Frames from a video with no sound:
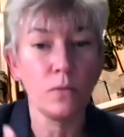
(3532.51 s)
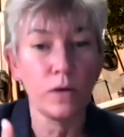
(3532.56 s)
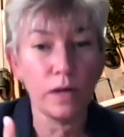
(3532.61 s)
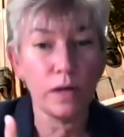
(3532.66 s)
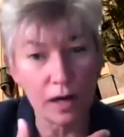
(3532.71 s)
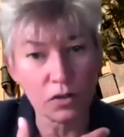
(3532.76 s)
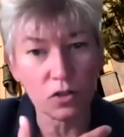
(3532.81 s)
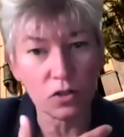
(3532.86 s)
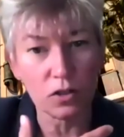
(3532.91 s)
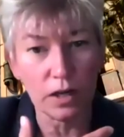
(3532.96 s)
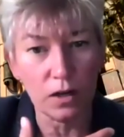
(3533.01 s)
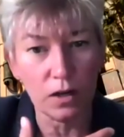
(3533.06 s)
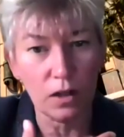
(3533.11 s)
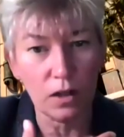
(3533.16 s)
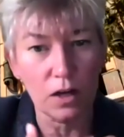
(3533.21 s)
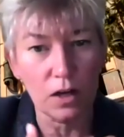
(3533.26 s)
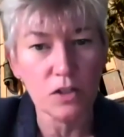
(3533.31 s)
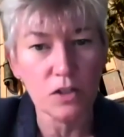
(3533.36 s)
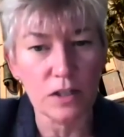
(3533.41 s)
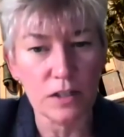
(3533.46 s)
We actually are
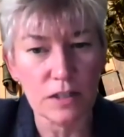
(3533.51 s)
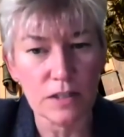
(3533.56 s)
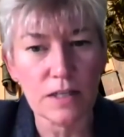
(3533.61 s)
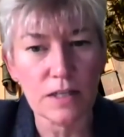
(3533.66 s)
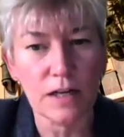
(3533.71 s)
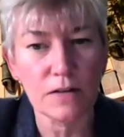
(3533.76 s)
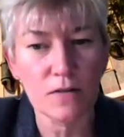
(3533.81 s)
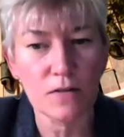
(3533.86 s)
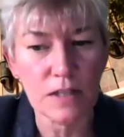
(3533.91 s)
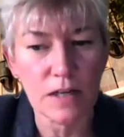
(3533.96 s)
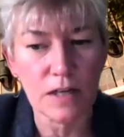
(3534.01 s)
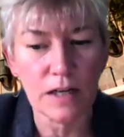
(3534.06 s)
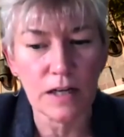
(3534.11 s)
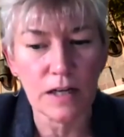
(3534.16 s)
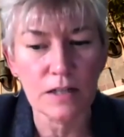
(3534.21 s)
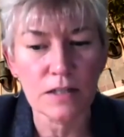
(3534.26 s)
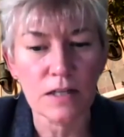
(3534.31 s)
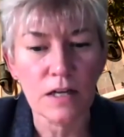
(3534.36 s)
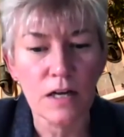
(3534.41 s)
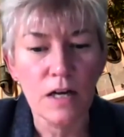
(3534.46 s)
launching a set of
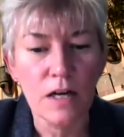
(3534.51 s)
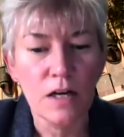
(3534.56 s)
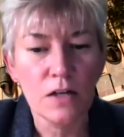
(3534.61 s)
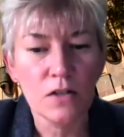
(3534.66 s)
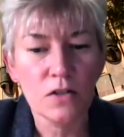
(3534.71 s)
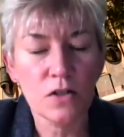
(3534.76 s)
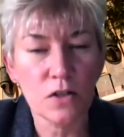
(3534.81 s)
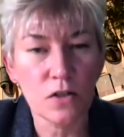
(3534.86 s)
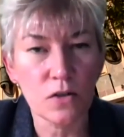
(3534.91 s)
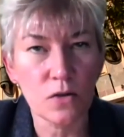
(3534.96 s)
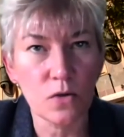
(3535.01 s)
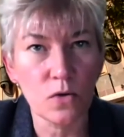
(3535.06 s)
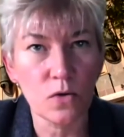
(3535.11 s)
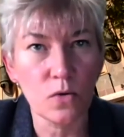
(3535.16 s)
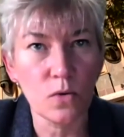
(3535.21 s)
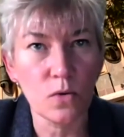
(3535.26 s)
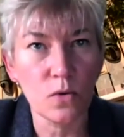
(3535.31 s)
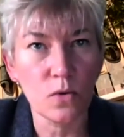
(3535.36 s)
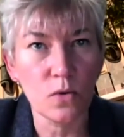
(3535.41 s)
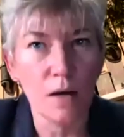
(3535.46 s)
studies
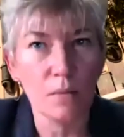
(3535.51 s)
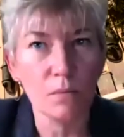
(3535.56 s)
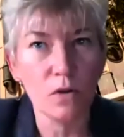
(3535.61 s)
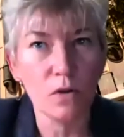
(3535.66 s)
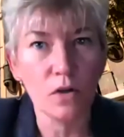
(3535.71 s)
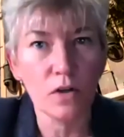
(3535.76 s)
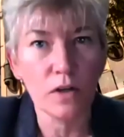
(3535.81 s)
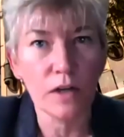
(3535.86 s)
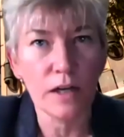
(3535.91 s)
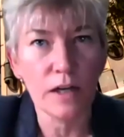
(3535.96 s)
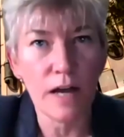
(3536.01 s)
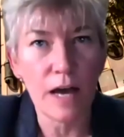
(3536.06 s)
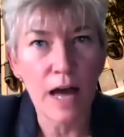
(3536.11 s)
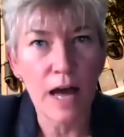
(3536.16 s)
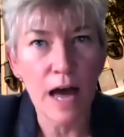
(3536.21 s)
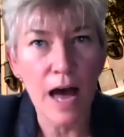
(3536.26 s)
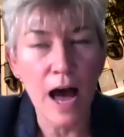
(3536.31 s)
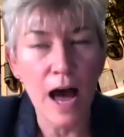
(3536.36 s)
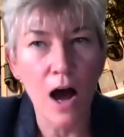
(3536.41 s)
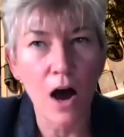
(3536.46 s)
to um, look at
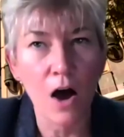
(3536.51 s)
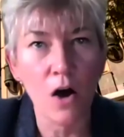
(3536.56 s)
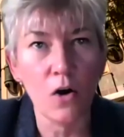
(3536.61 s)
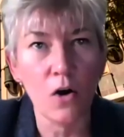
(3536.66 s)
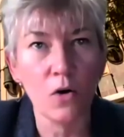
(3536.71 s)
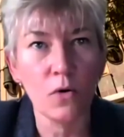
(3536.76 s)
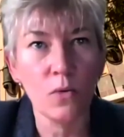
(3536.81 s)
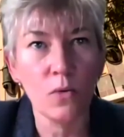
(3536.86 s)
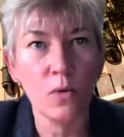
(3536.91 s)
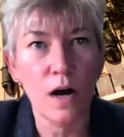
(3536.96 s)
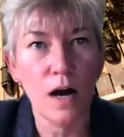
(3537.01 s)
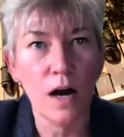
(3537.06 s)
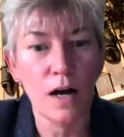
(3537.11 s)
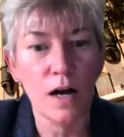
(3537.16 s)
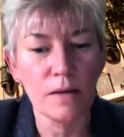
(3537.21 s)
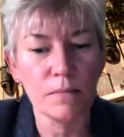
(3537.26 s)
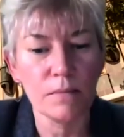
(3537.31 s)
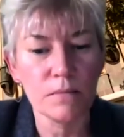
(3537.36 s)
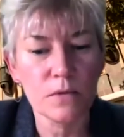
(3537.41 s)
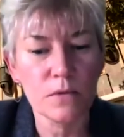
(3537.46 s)
how
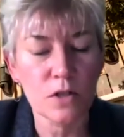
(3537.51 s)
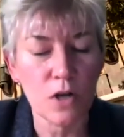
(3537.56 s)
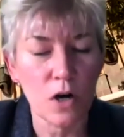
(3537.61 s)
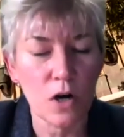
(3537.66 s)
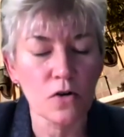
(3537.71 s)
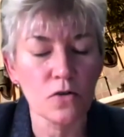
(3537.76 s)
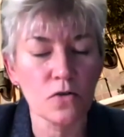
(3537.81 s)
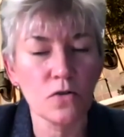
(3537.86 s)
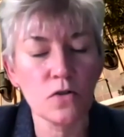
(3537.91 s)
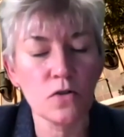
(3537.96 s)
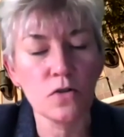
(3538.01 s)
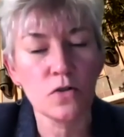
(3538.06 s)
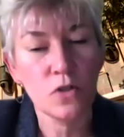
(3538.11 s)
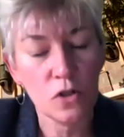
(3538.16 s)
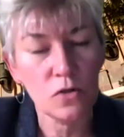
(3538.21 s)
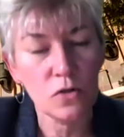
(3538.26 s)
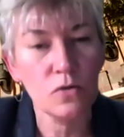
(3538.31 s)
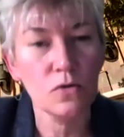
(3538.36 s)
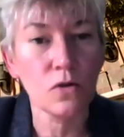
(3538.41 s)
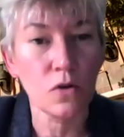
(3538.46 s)
um,
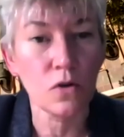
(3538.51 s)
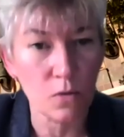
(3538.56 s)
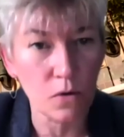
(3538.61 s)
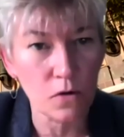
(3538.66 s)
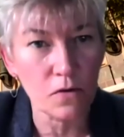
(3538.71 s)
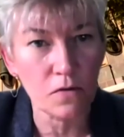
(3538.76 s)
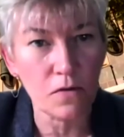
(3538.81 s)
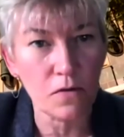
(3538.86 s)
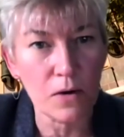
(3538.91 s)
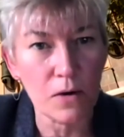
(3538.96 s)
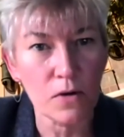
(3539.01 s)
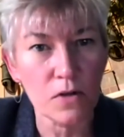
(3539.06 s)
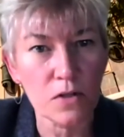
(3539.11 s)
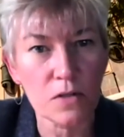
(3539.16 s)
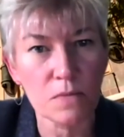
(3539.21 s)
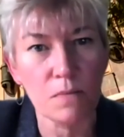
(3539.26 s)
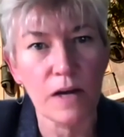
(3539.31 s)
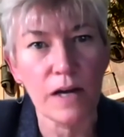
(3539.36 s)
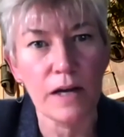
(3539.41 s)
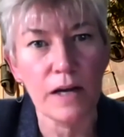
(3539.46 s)
SARS-2 coronavirus
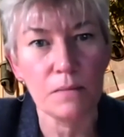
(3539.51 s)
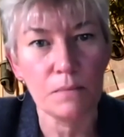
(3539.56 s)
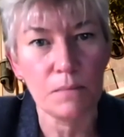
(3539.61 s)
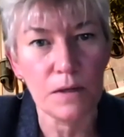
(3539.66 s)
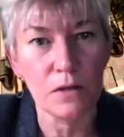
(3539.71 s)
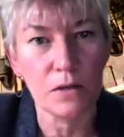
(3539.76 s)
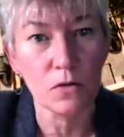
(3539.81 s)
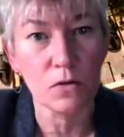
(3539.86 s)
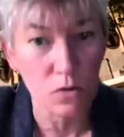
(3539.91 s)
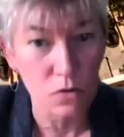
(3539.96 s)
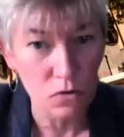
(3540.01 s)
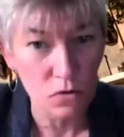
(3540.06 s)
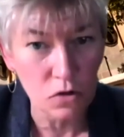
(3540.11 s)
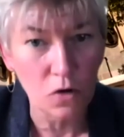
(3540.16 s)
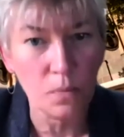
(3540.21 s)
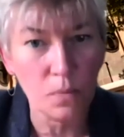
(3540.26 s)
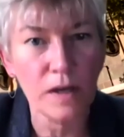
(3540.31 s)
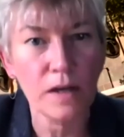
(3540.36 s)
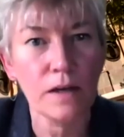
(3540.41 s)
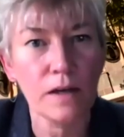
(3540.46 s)
might be
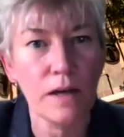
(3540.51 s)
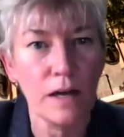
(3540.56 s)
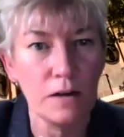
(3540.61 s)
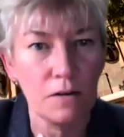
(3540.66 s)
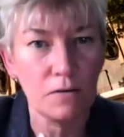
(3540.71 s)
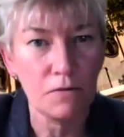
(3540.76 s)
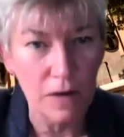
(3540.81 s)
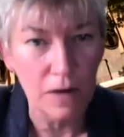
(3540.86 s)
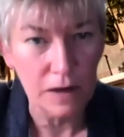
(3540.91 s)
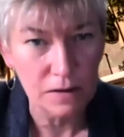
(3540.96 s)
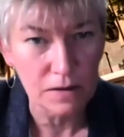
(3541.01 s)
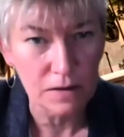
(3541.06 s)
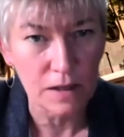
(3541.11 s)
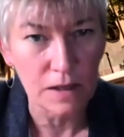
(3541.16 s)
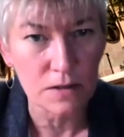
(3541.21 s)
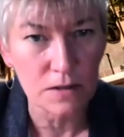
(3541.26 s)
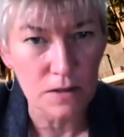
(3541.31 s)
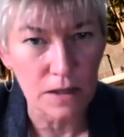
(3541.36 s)
neurotropic and affect things